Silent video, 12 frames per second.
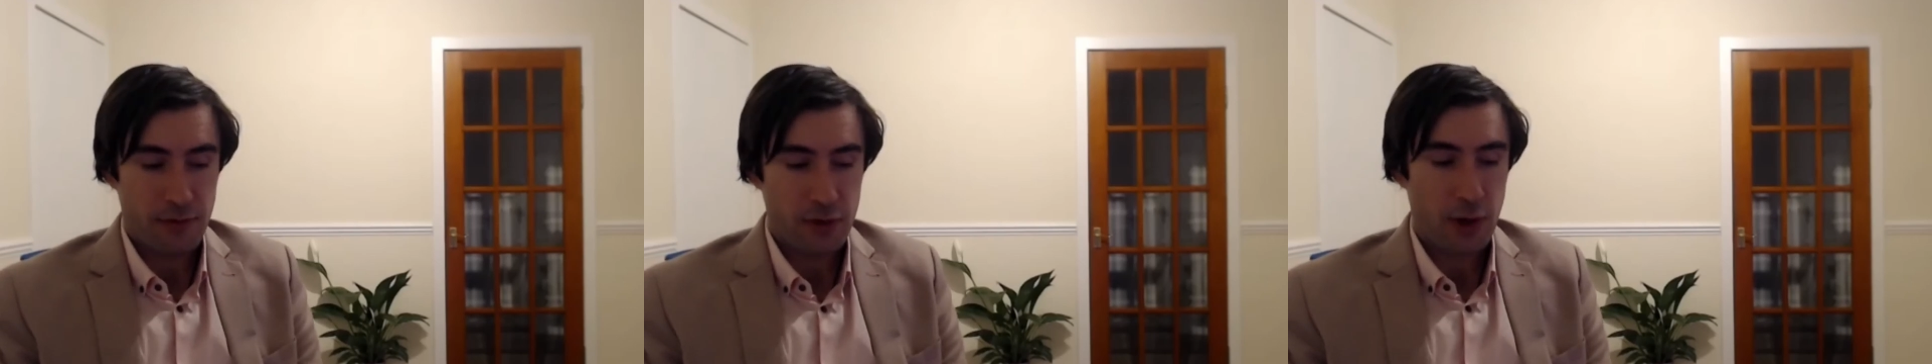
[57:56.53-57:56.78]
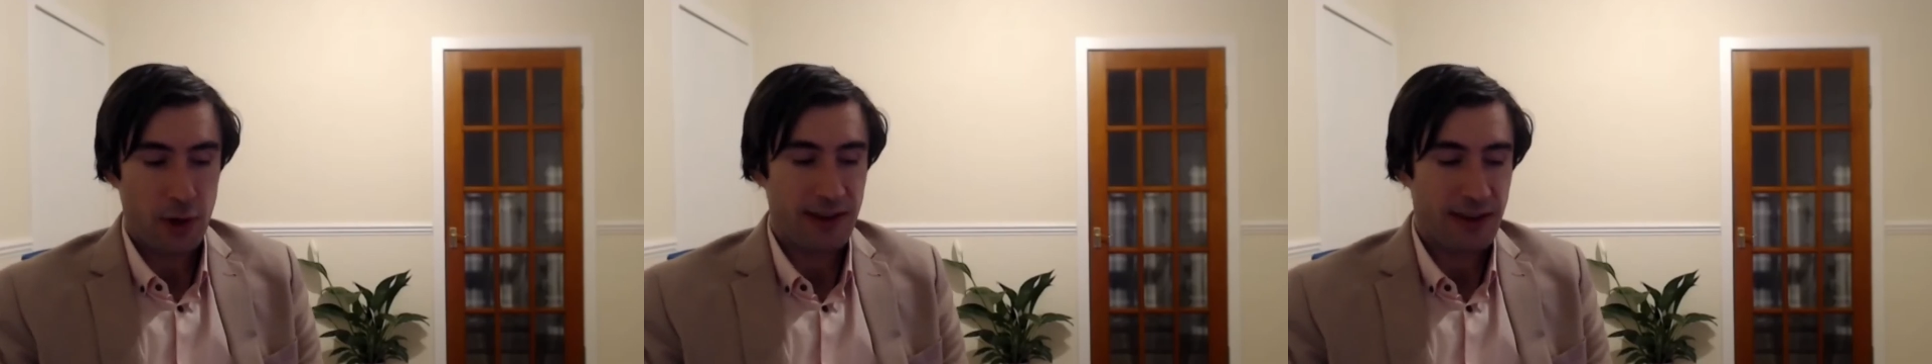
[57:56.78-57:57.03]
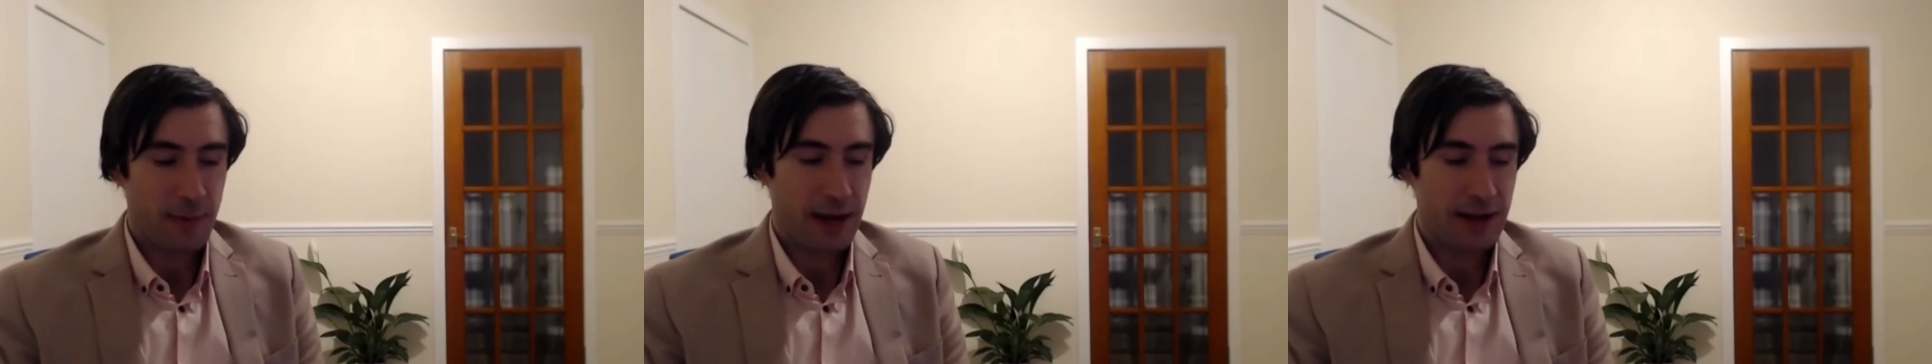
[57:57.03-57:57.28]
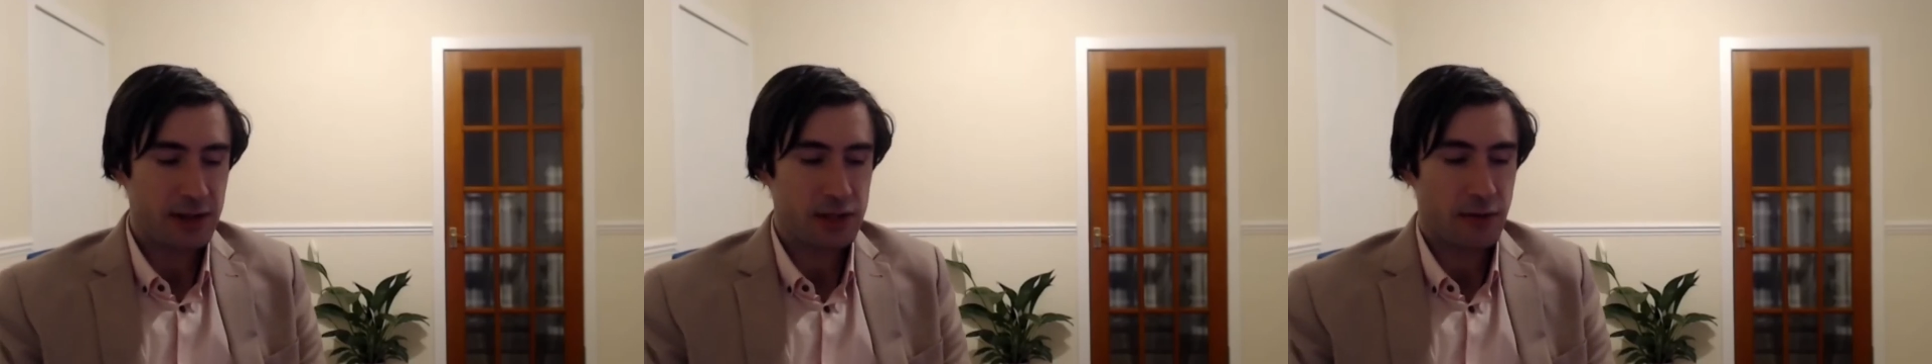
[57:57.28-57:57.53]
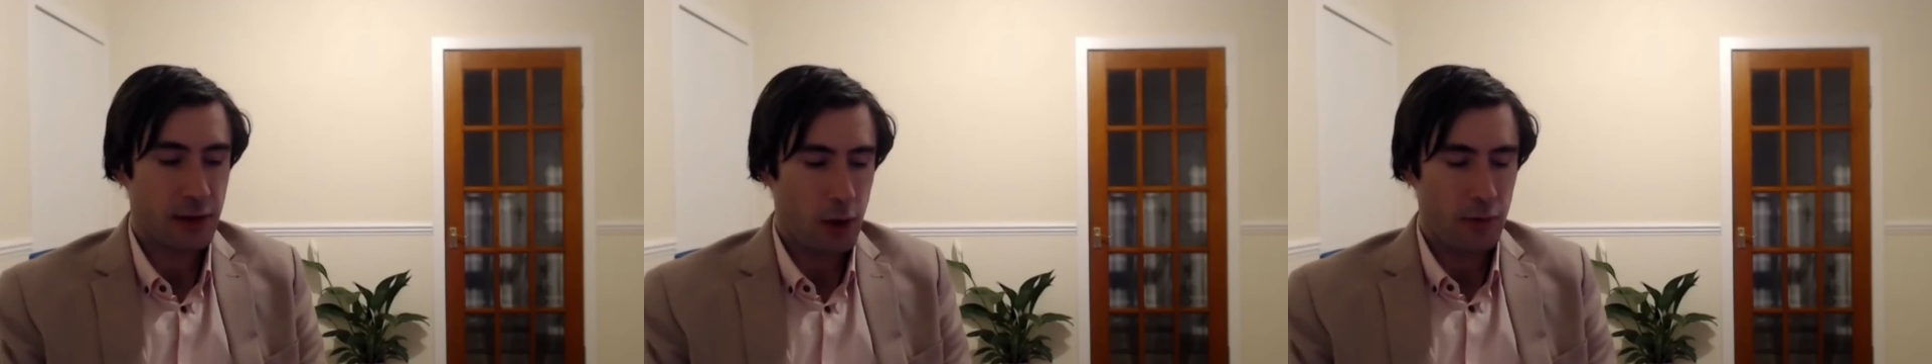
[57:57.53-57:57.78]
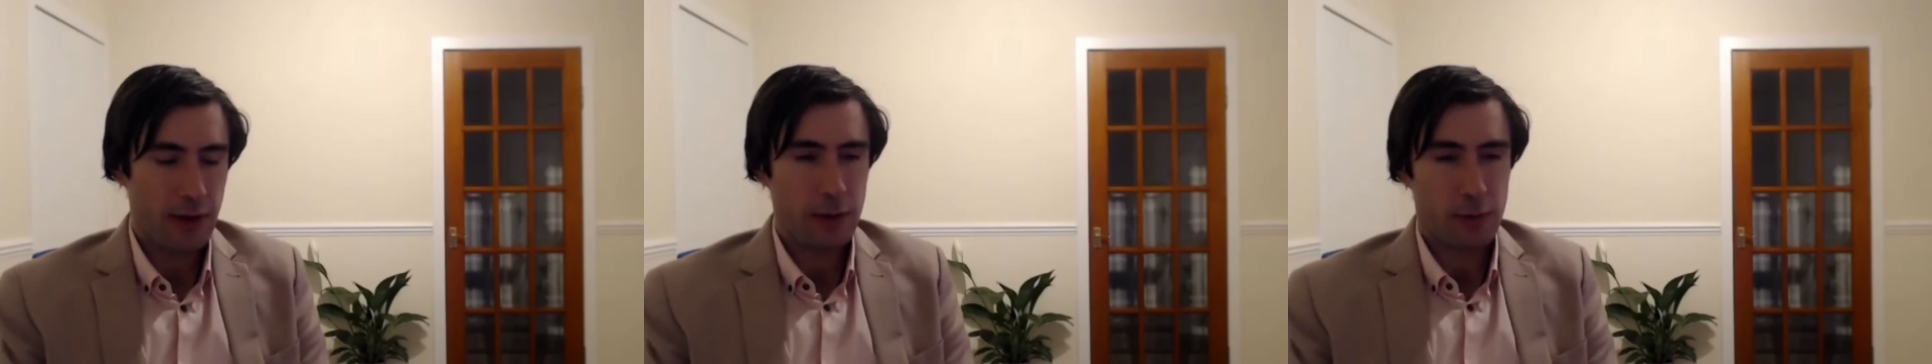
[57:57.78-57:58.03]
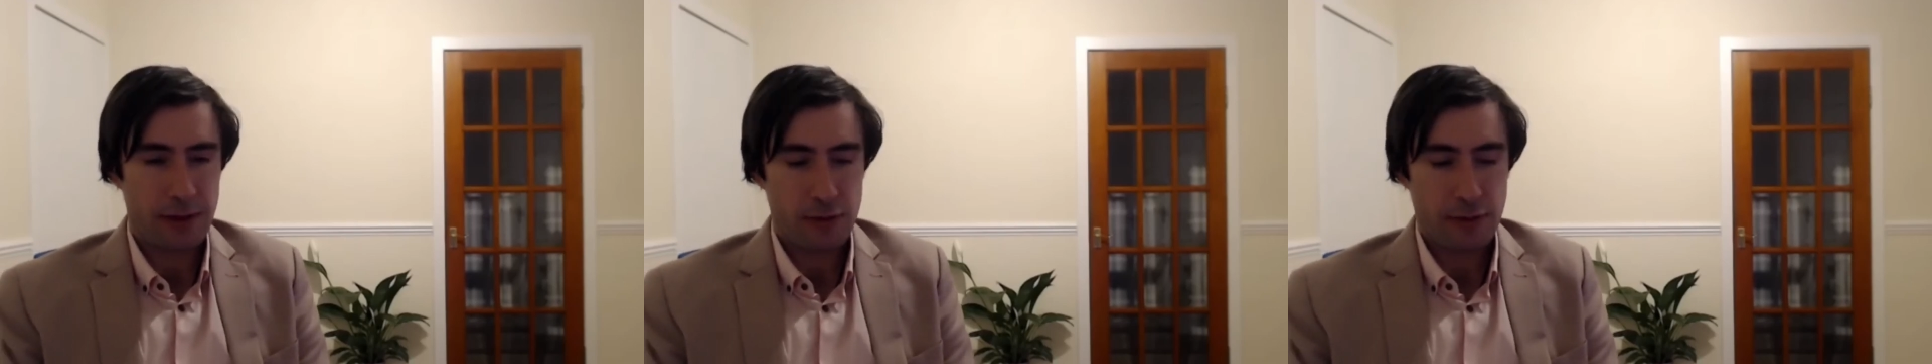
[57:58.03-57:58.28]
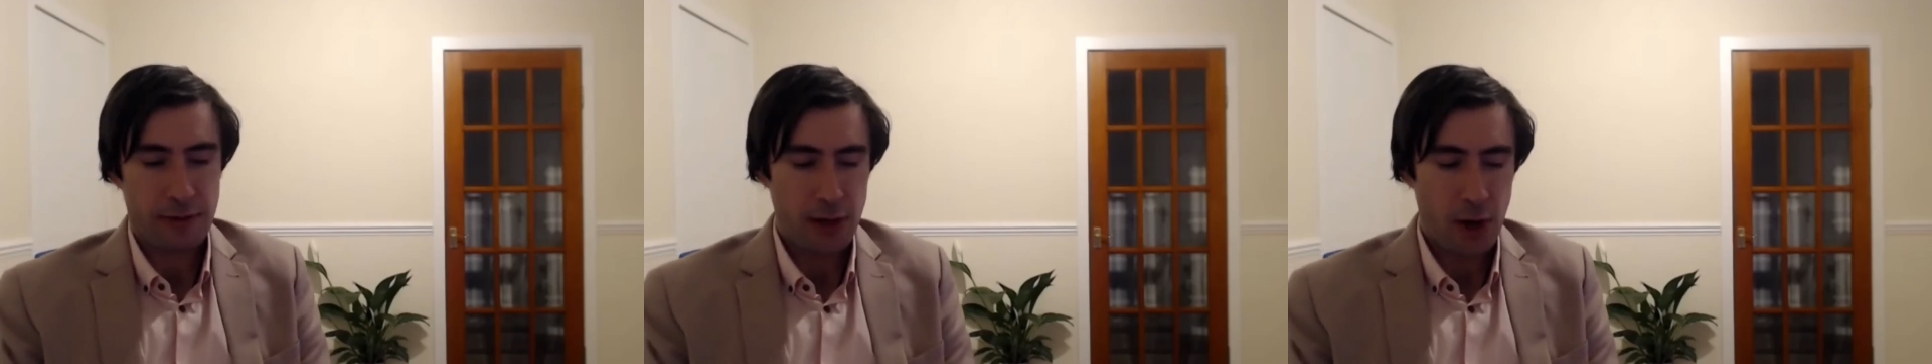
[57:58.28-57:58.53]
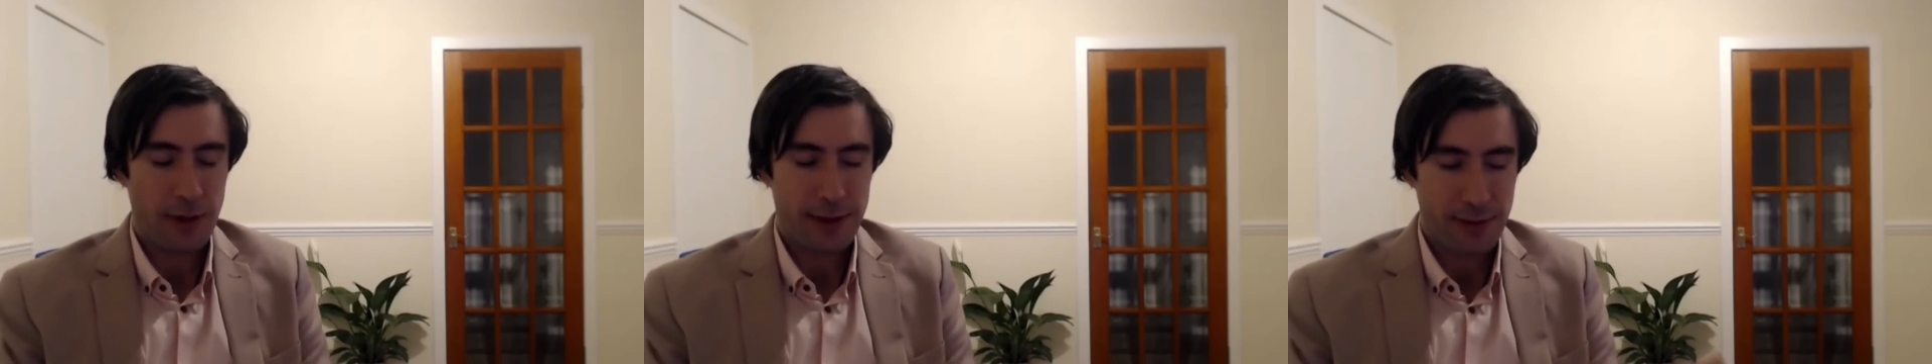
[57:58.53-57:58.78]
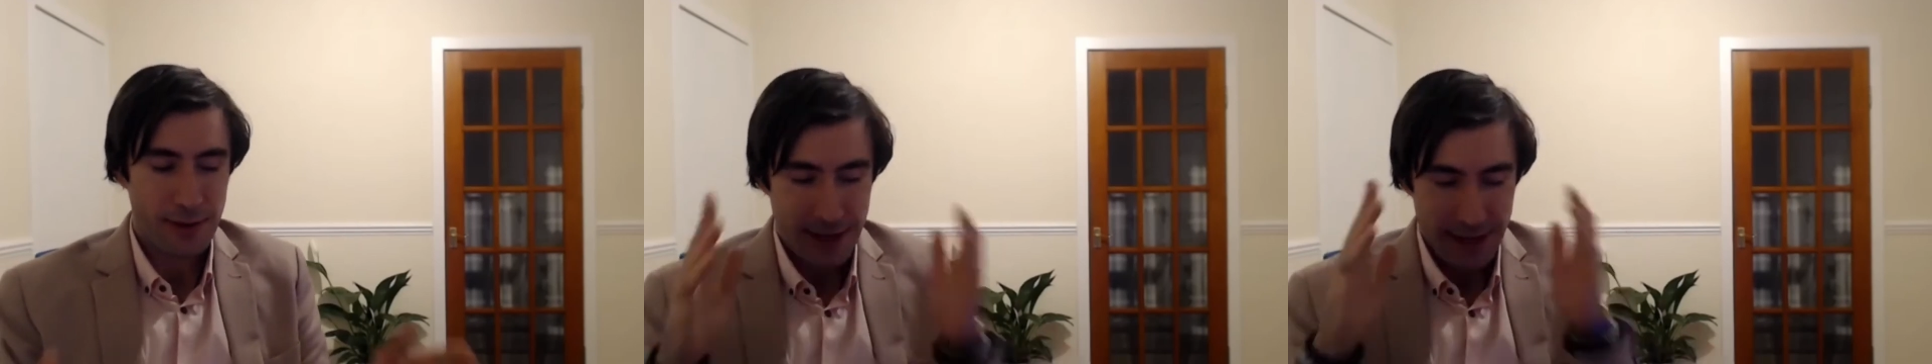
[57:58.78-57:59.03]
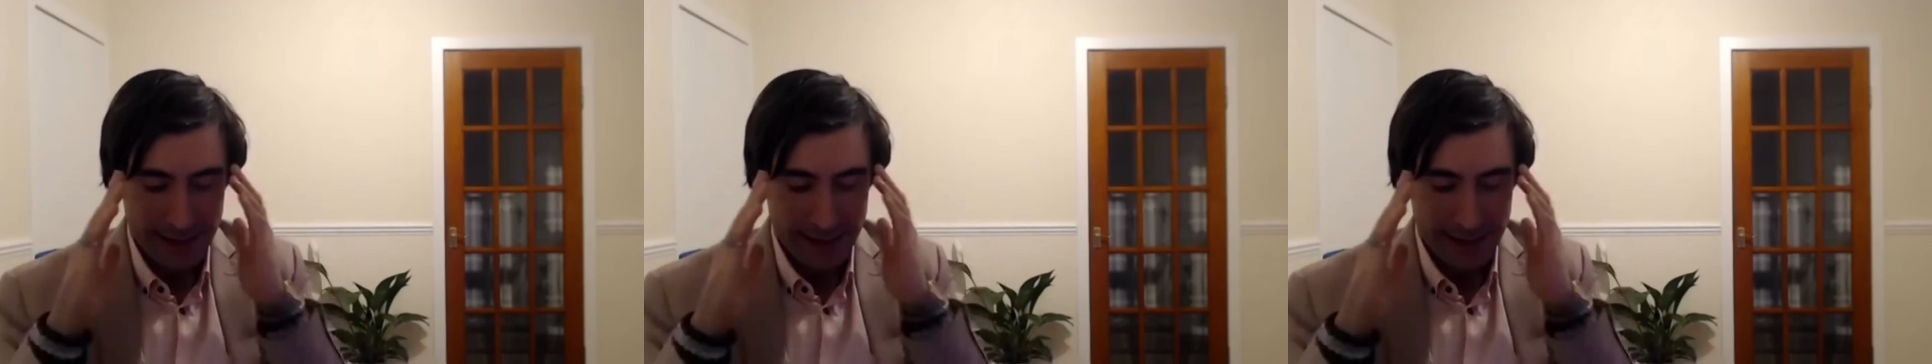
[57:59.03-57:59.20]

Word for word: if you know nothing about energy, you think, oh, that looks interesting. No, that's